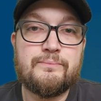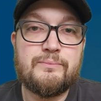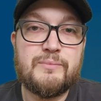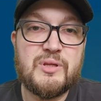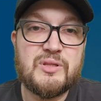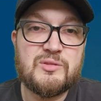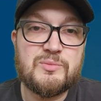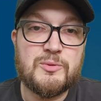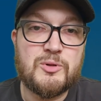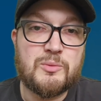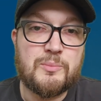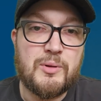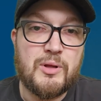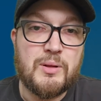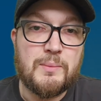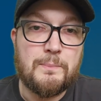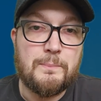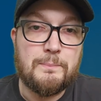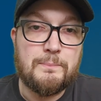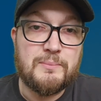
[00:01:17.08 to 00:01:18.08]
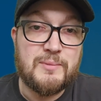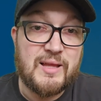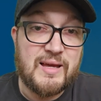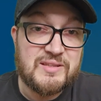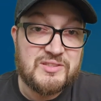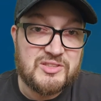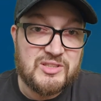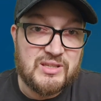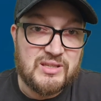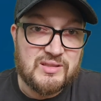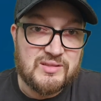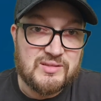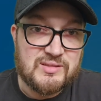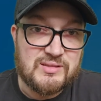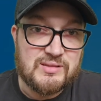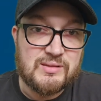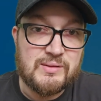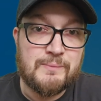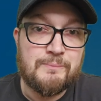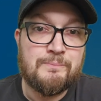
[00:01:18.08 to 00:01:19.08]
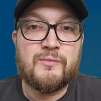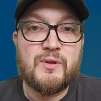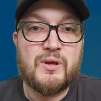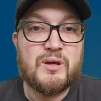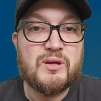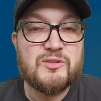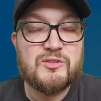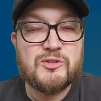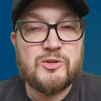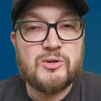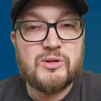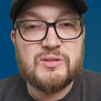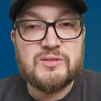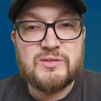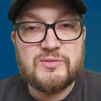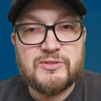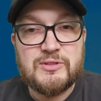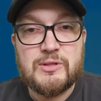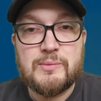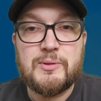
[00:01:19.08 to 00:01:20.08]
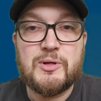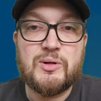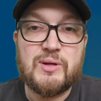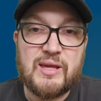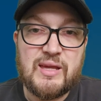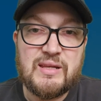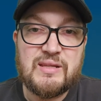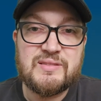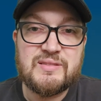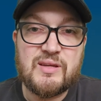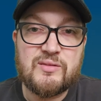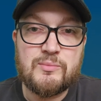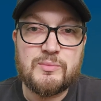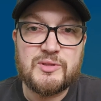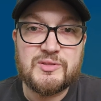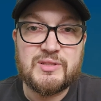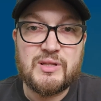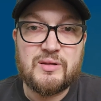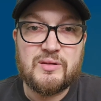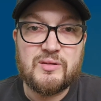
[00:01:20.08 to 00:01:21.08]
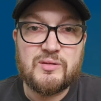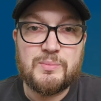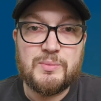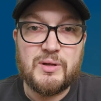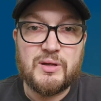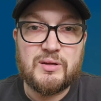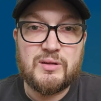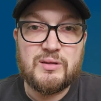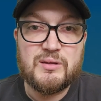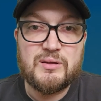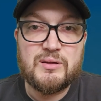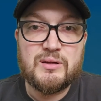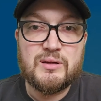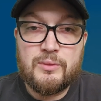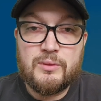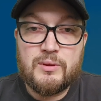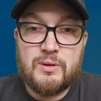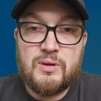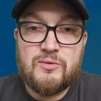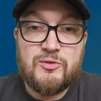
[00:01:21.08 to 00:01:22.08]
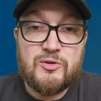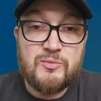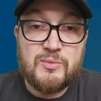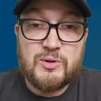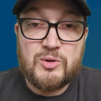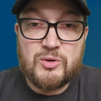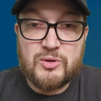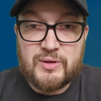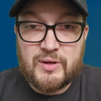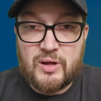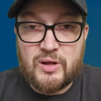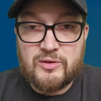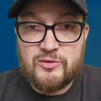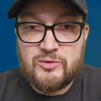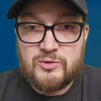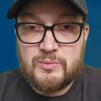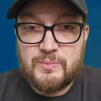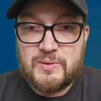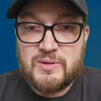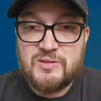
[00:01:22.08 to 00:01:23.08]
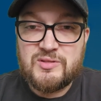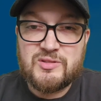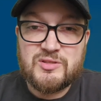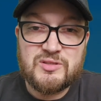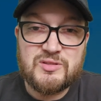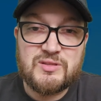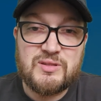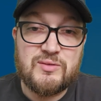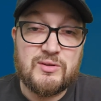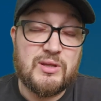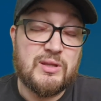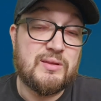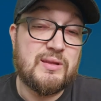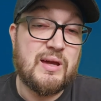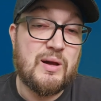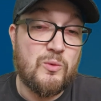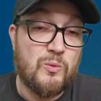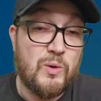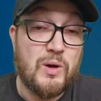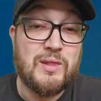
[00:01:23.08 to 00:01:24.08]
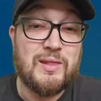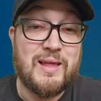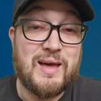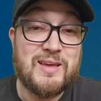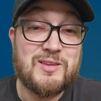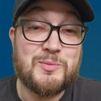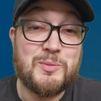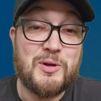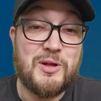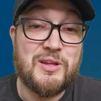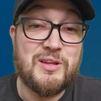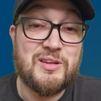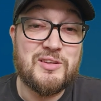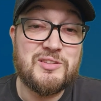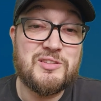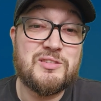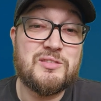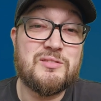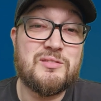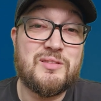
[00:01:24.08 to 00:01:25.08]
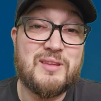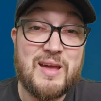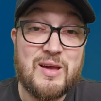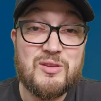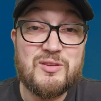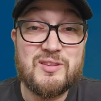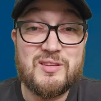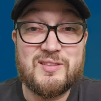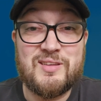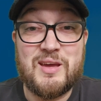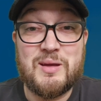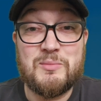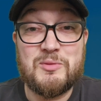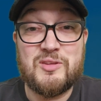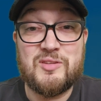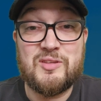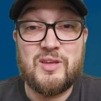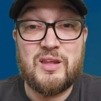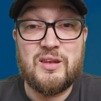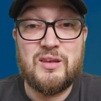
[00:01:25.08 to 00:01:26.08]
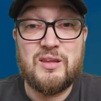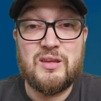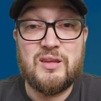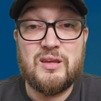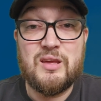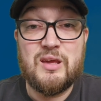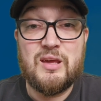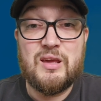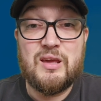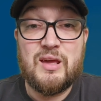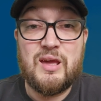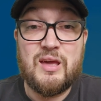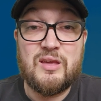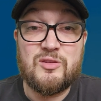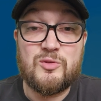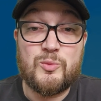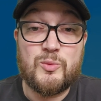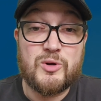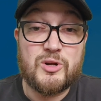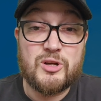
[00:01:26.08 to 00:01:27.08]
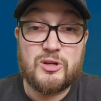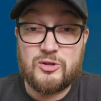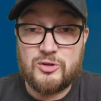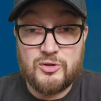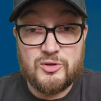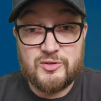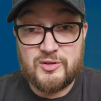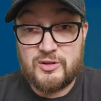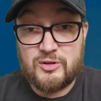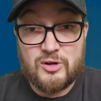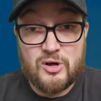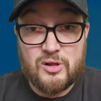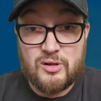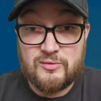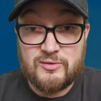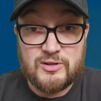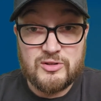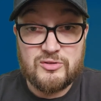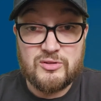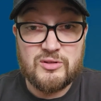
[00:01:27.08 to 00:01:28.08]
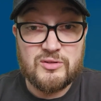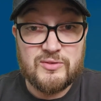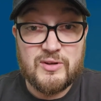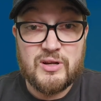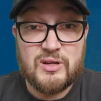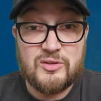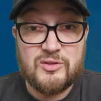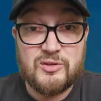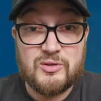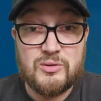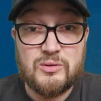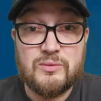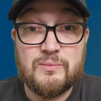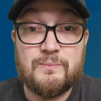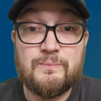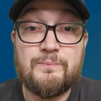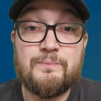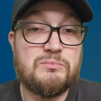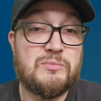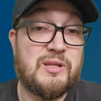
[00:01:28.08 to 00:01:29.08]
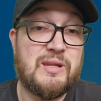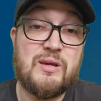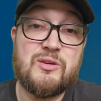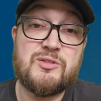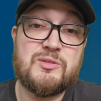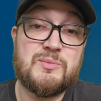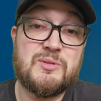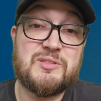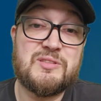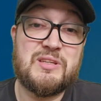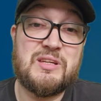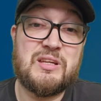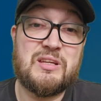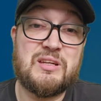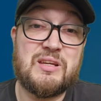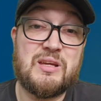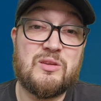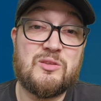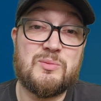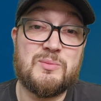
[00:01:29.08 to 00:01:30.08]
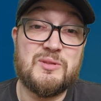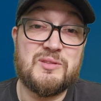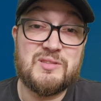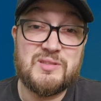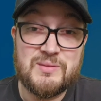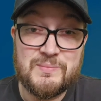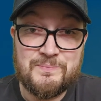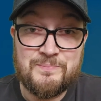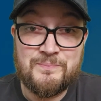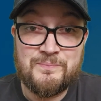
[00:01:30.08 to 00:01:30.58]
Big Smoke Pulp, Last Chance. I got stories to fill about 87% of this book. If you've been holding on to a piece, just giving it that one last polish, now's the time to send it, as we're closing call of entries very soon. And now some exciting announcements.